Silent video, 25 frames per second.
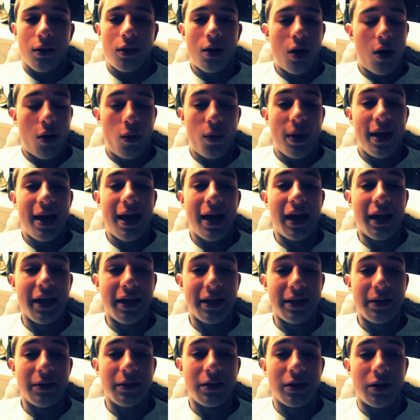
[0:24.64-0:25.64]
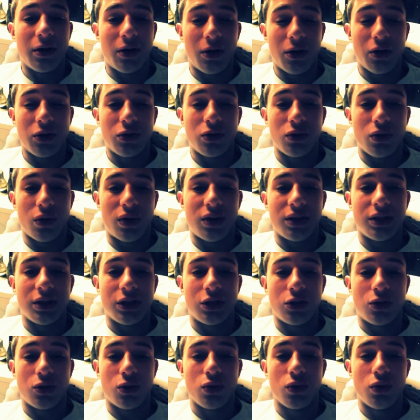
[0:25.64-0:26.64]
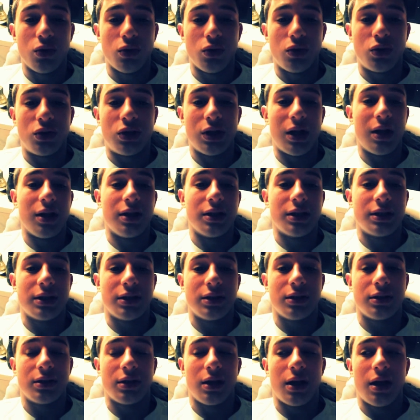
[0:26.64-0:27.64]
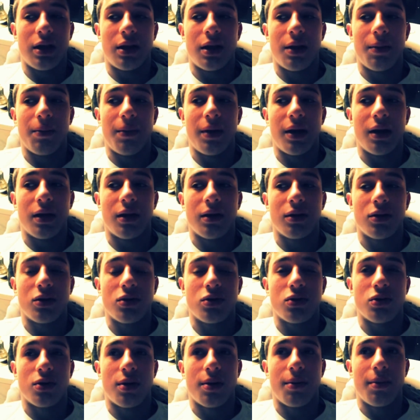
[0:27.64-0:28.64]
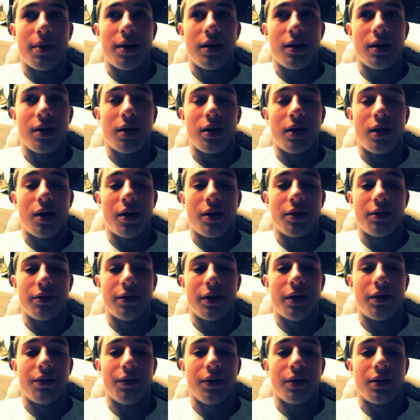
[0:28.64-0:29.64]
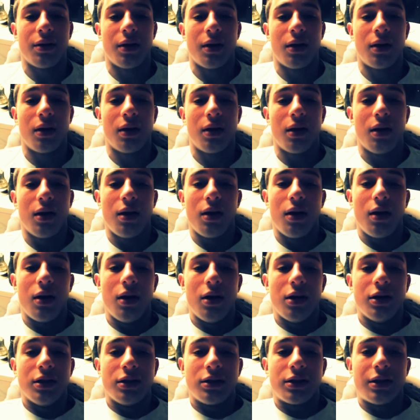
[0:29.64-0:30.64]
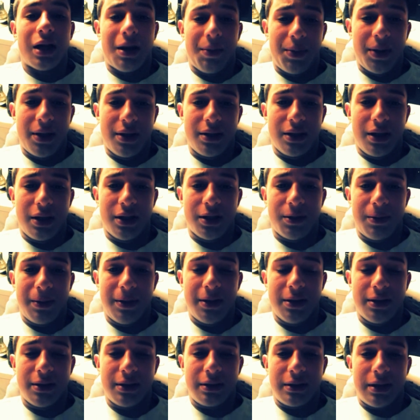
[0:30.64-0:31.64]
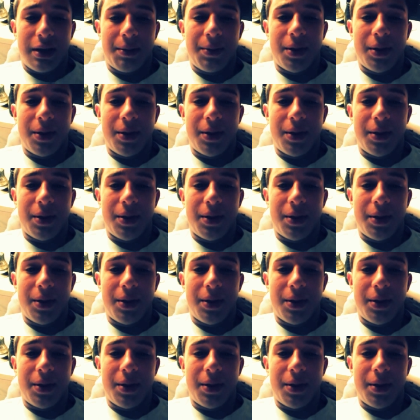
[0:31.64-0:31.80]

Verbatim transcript: No, we hate girls who are just too jealous and they make drama out of everything Stop being jealous, please.